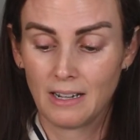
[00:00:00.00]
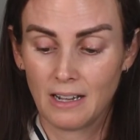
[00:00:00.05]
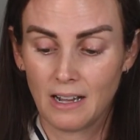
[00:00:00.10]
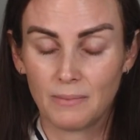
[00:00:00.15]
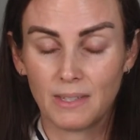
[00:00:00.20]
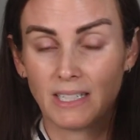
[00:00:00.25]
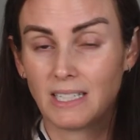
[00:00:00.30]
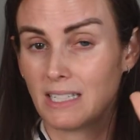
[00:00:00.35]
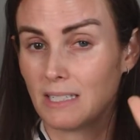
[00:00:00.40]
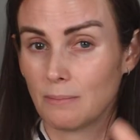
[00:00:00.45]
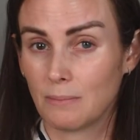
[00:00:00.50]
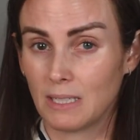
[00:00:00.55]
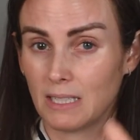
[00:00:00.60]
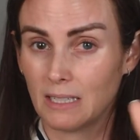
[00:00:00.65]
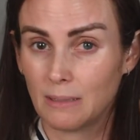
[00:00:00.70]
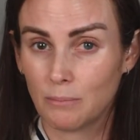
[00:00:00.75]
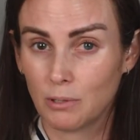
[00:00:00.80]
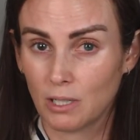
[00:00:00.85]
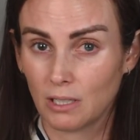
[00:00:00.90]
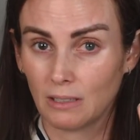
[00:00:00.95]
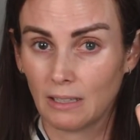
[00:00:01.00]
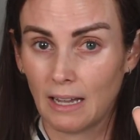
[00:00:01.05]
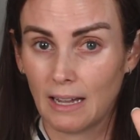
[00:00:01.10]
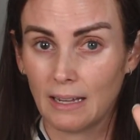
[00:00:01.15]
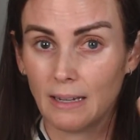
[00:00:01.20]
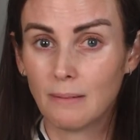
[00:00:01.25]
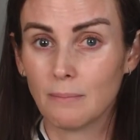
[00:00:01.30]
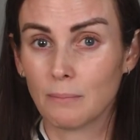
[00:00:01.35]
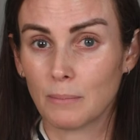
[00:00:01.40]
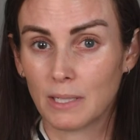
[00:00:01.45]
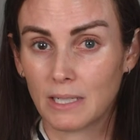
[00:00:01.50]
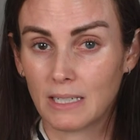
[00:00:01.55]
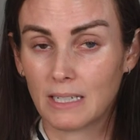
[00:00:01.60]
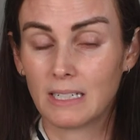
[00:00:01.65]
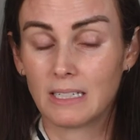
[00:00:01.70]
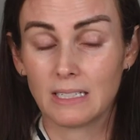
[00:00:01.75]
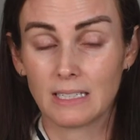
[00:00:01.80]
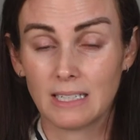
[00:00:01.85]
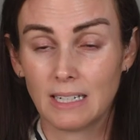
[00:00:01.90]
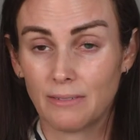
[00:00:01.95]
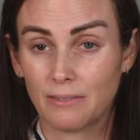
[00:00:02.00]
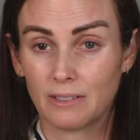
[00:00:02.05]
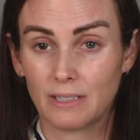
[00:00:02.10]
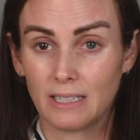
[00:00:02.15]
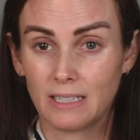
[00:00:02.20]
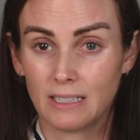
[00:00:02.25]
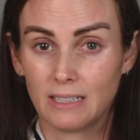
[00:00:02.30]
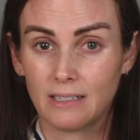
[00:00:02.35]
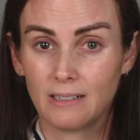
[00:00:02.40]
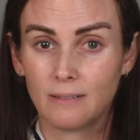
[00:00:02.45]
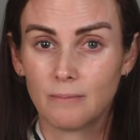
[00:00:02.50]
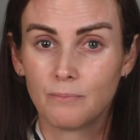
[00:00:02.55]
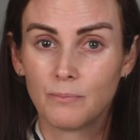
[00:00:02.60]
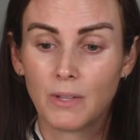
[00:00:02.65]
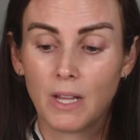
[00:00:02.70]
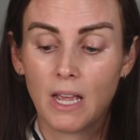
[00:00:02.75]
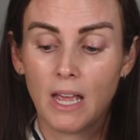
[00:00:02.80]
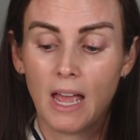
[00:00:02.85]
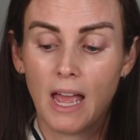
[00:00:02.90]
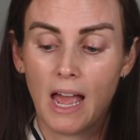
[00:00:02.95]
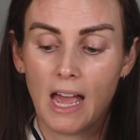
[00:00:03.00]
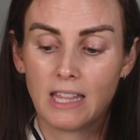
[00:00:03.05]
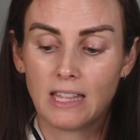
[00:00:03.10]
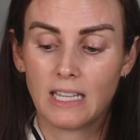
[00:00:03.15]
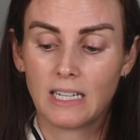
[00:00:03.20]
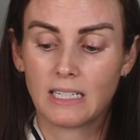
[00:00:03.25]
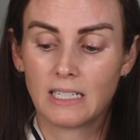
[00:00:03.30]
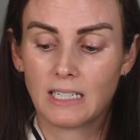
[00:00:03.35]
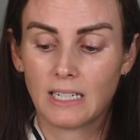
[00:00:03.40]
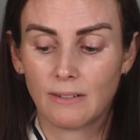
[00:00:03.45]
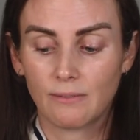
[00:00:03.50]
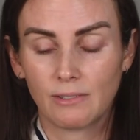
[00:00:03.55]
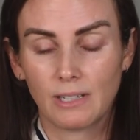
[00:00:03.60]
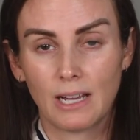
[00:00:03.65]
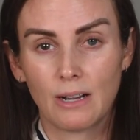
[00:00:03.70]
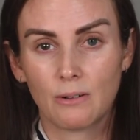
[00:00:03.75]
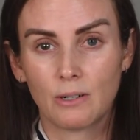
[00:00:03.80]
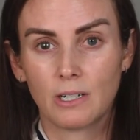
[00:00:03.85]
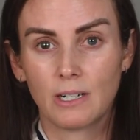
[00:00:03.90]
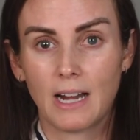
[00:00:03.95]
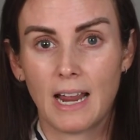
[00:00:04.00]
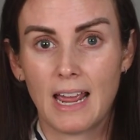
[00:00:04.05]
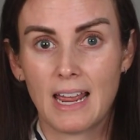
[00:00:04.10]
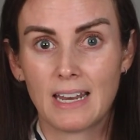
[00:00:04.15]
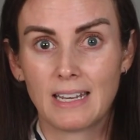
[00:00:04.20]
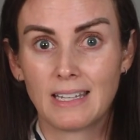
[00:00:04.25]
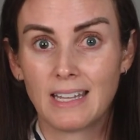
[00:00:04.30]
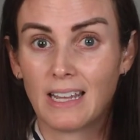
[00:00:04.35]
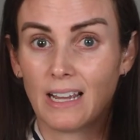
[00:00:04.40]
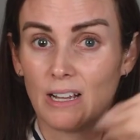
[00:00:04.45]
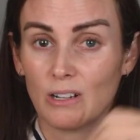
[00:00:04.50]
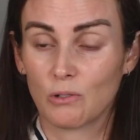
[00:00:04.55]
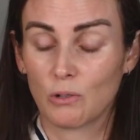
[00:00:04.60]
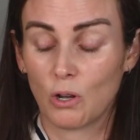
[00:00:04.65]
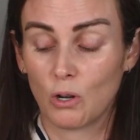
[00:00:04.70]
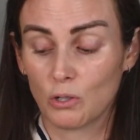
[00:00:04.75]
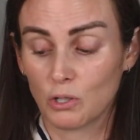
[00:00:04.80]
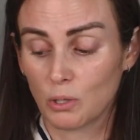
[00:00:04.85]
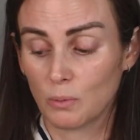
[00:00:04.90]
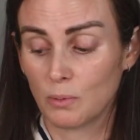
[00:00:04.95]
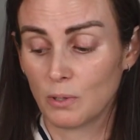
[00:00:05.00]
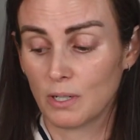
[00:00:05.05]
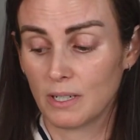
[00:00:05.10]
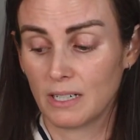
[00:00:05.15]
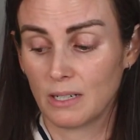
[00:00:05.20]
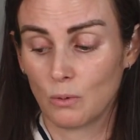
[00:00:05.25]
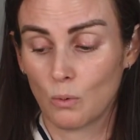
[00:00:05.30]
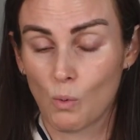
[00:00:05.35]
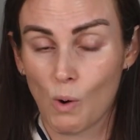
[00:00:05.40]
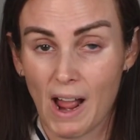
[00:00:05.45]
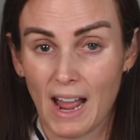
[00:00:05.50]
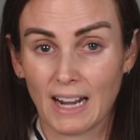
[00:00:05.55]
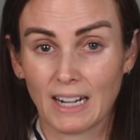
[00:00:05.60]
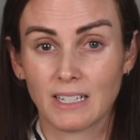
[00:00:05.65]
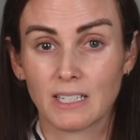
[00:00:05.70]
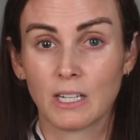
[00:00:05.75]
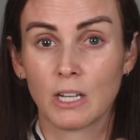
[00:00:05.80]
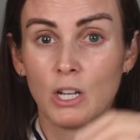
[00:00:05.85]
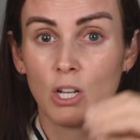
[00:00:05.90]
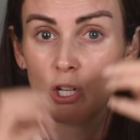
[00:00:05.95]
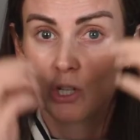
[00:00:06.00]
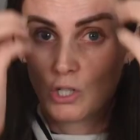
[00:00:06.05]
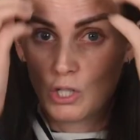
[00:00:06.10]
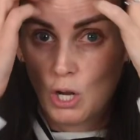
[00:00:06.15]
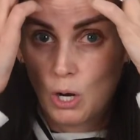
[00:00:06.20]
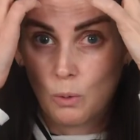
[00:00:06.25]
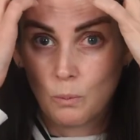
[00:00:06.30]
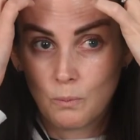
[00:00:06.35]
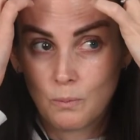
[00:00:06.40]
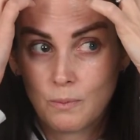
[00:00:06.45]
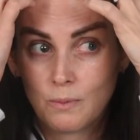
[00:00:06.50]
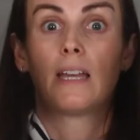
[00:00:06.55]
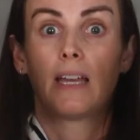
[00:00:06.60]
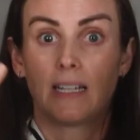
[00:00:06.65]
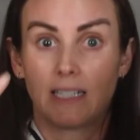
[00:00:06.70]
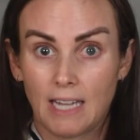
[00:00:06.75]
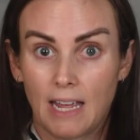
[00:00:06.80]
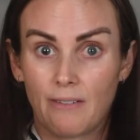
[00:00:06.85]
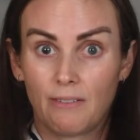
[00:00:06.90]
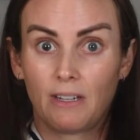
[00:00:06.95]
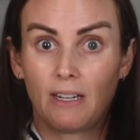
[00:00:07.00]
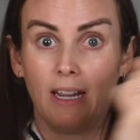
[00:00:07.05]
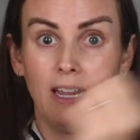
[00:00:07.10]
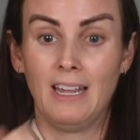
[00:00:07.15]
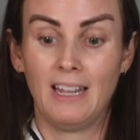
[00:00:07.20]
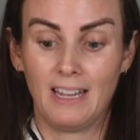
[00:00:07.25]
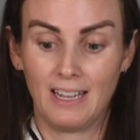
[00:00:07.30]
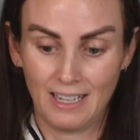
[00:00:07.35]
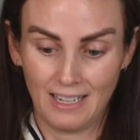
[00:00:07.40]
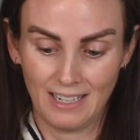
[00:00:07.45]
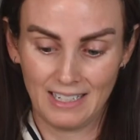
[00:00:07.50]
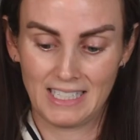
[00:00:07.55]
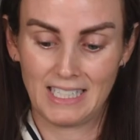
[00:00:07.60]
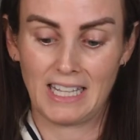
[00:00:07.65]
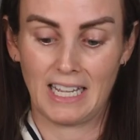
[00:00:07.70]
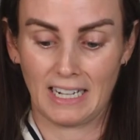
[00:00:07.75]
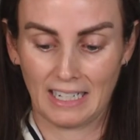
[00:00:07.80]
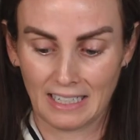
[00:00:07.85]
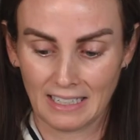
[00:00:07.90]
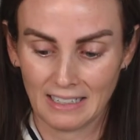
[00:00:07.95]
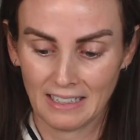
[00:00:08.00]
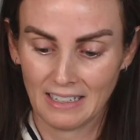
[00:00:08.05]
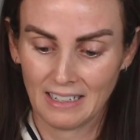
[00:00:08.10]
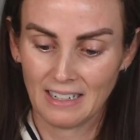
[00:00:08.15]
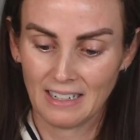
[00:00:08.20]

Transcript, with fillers: That doesn't mean they put a lot, but it's definitely in there. And then sunflower, and they also put in a wax. So it's heavy, it's thick.